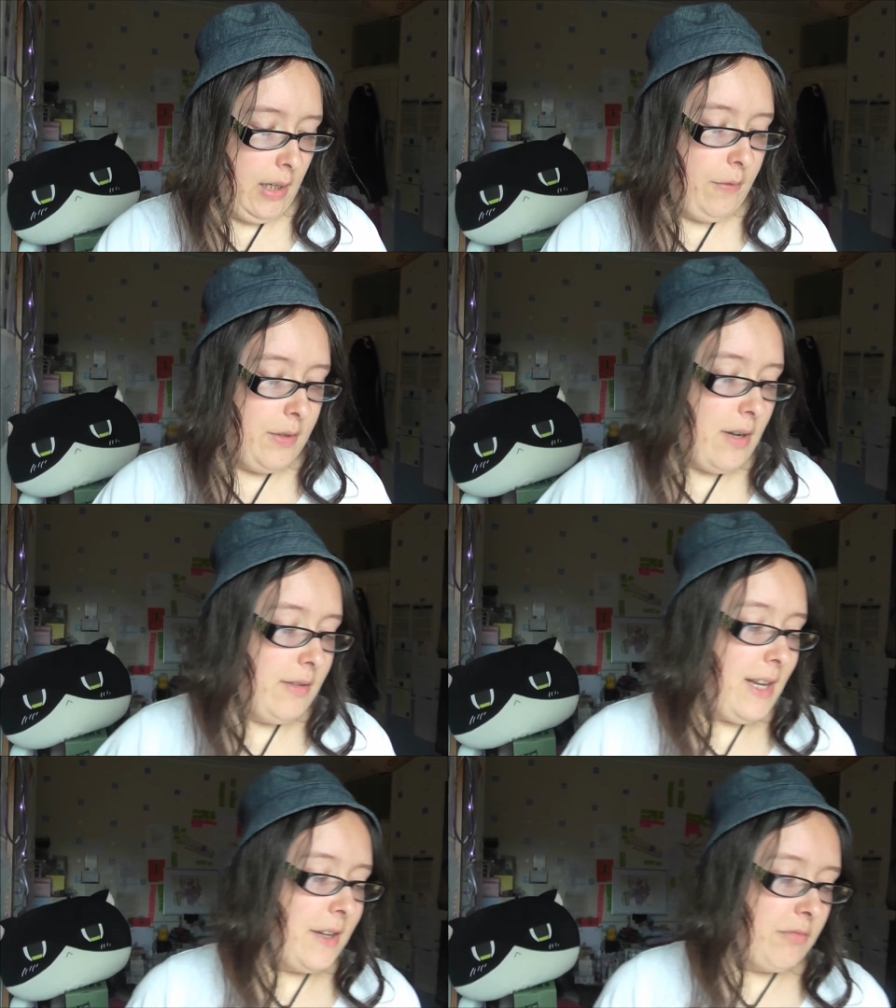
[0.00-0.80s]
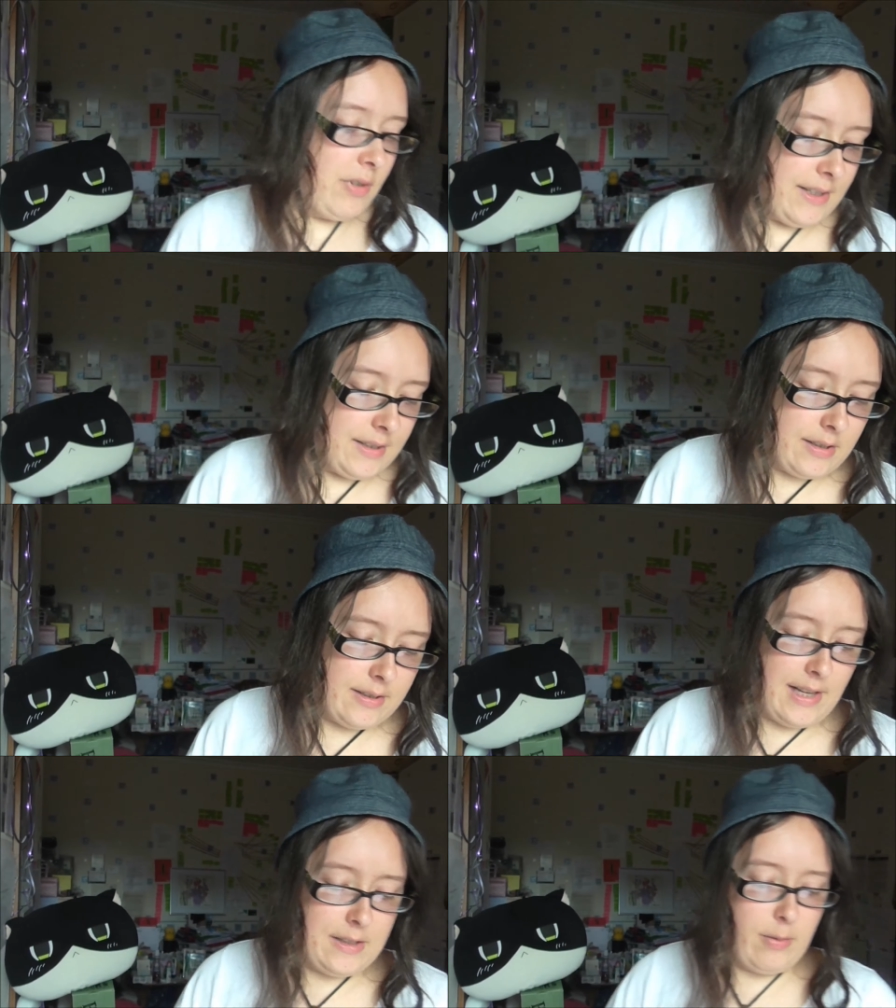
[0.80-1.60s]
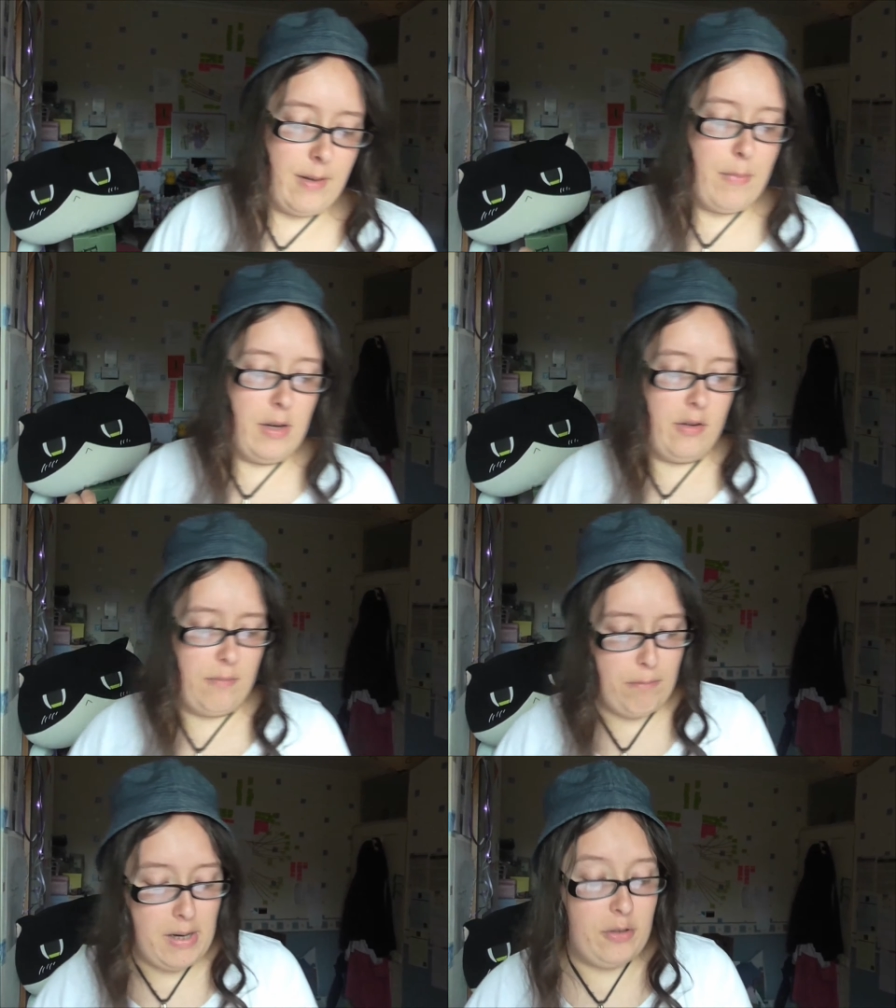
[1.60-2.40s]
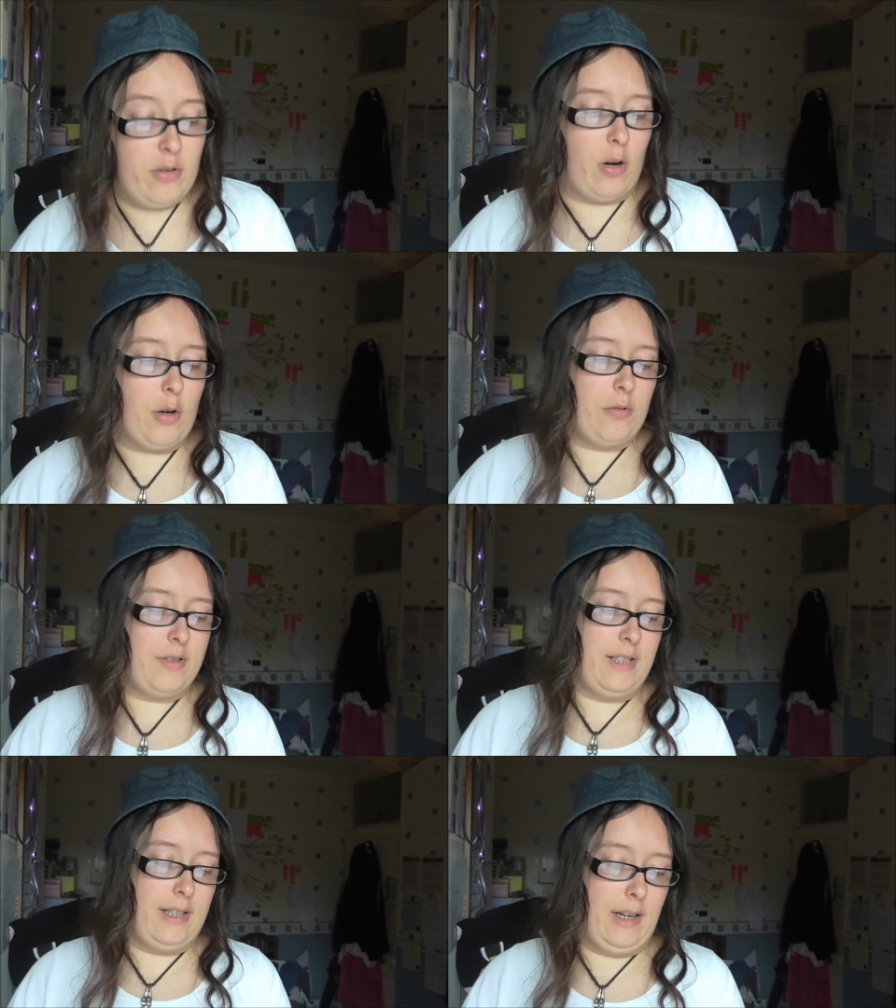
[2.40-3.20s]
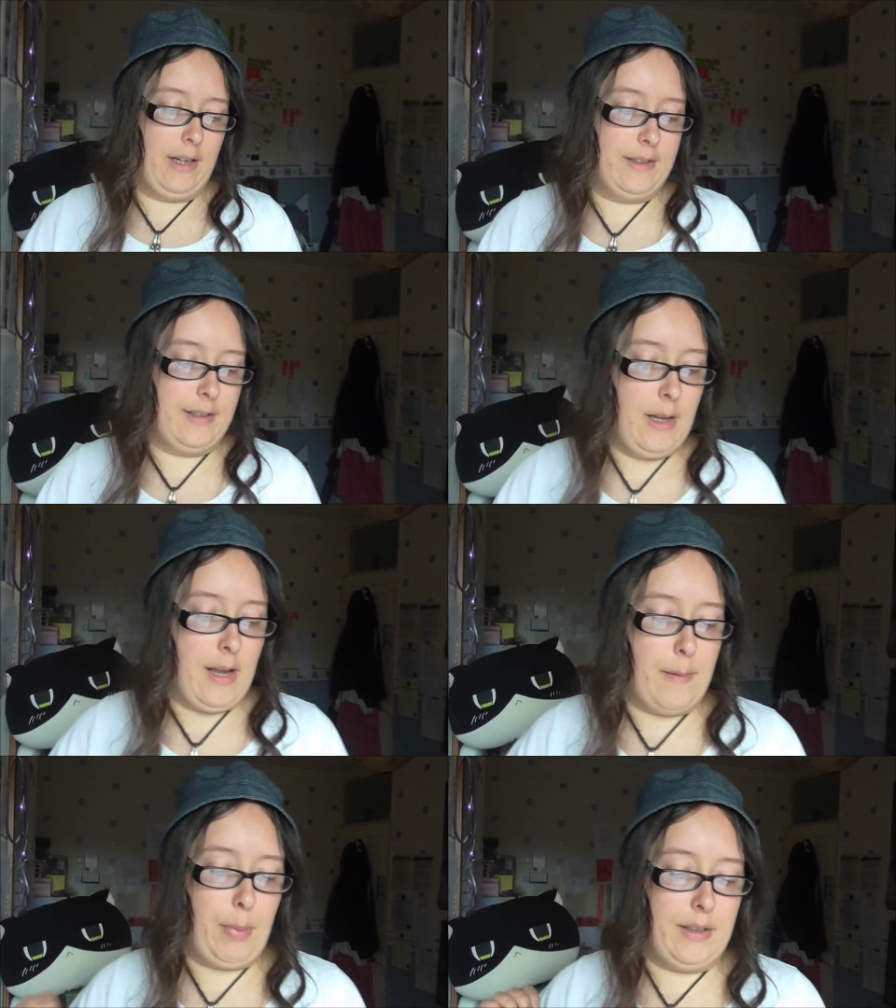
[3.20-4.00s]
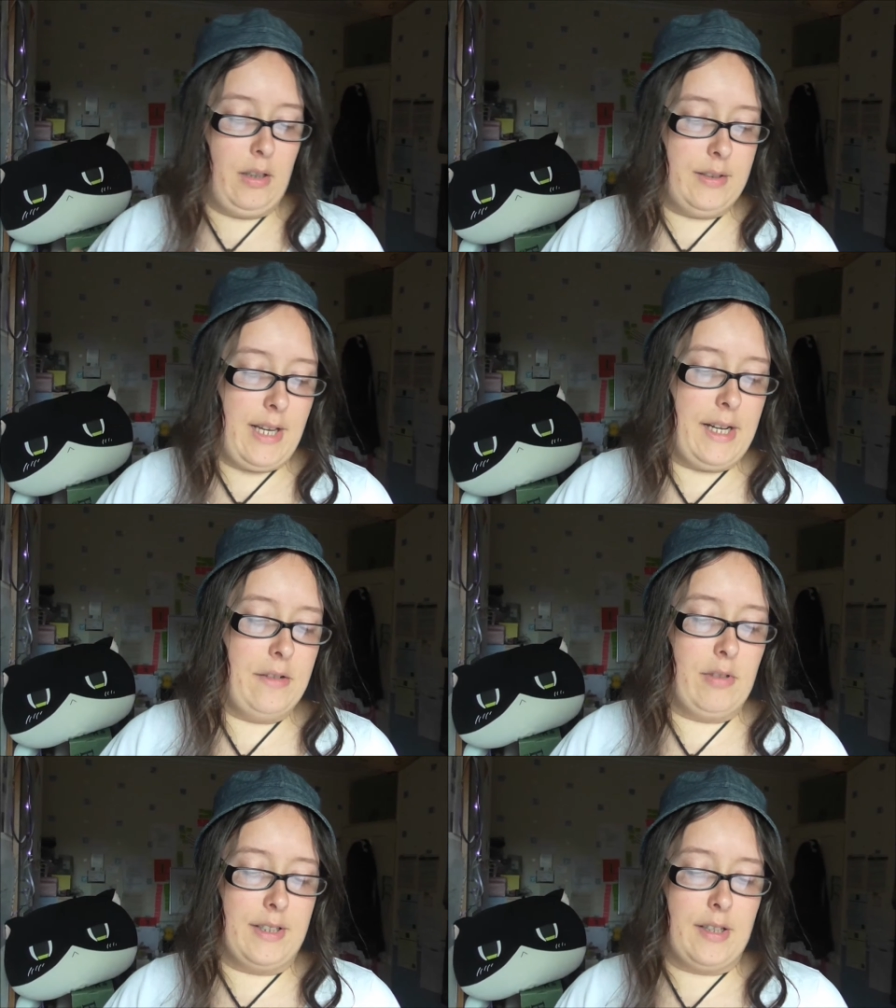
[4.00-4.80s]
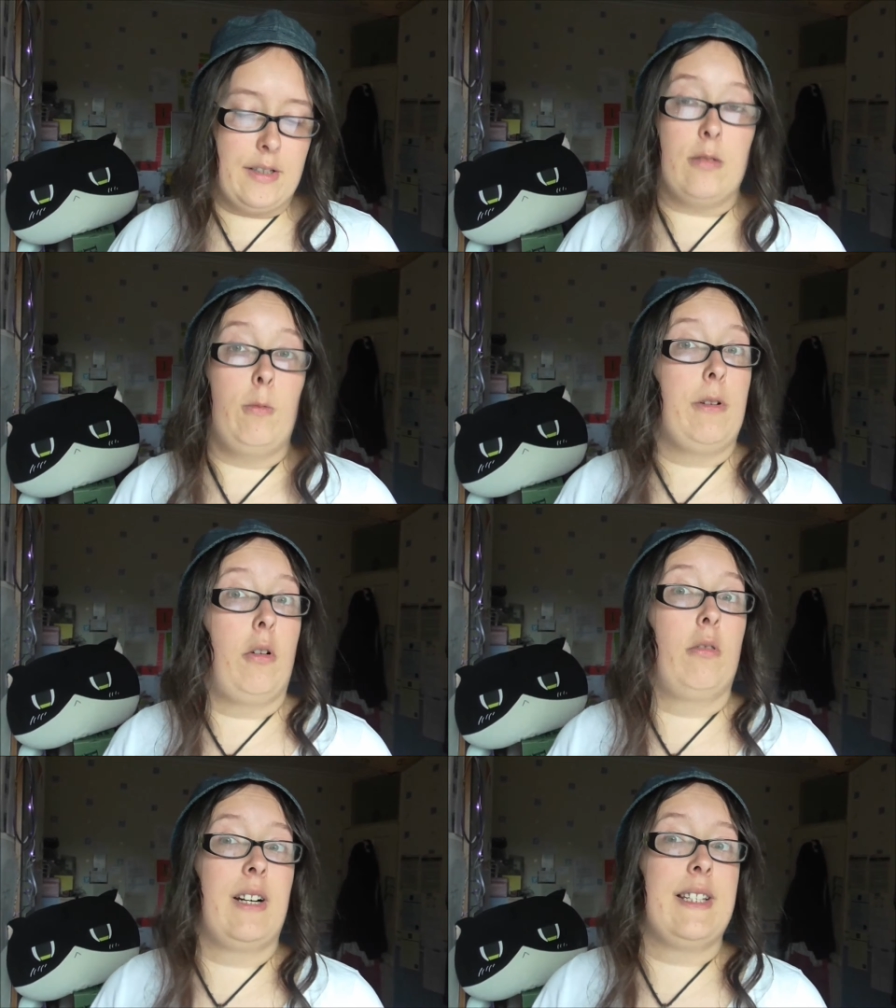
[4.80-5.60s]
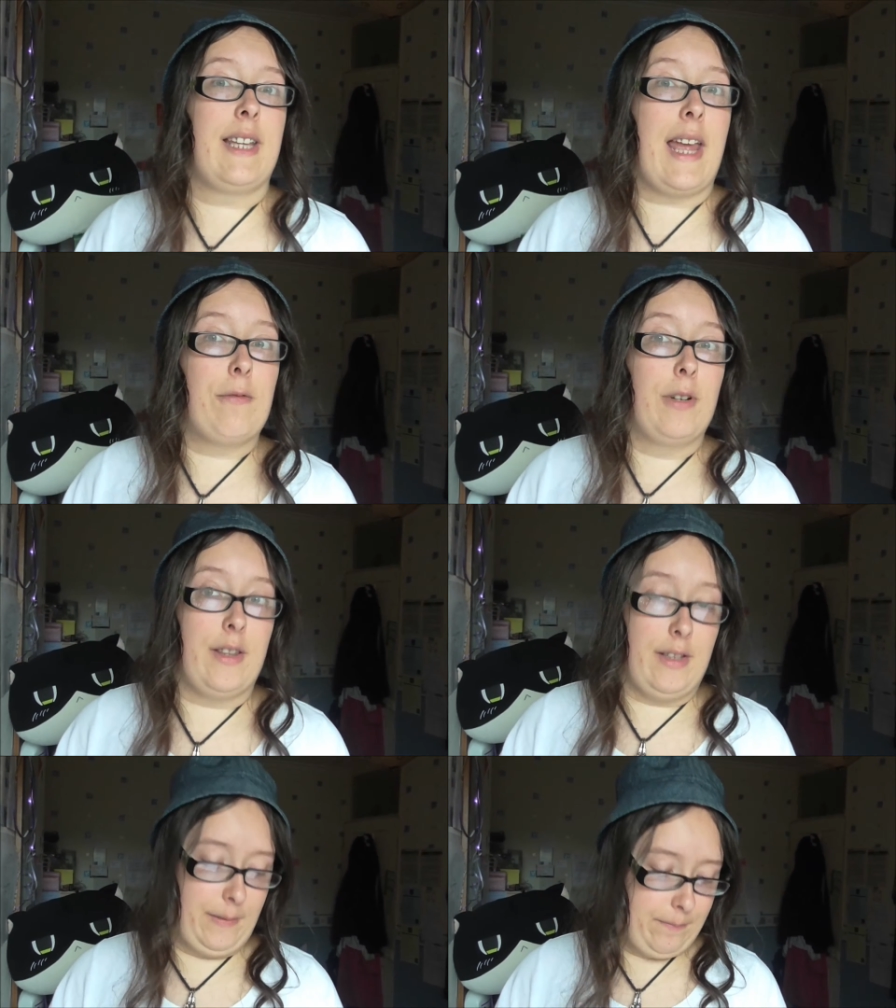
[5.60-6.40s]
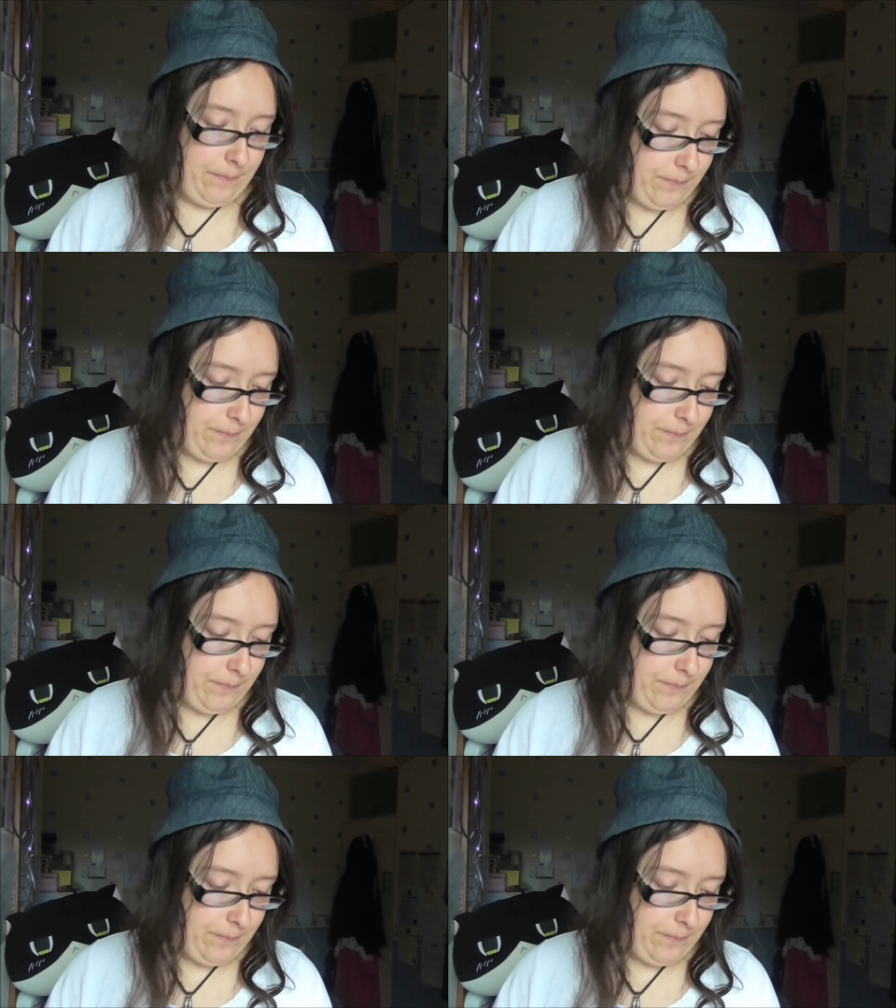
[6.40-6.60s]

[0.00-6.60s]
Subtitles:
If we don't take risks, that's where mediocrity lies. And by not taking risks, we will risk everything.